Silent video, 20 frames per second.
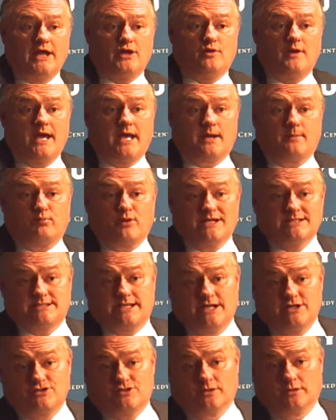you had a
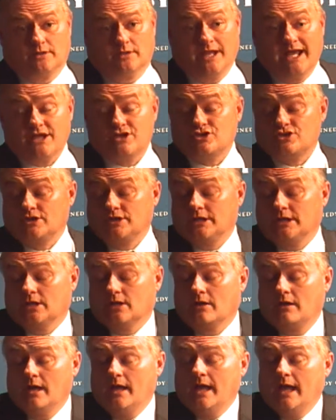presidential election year,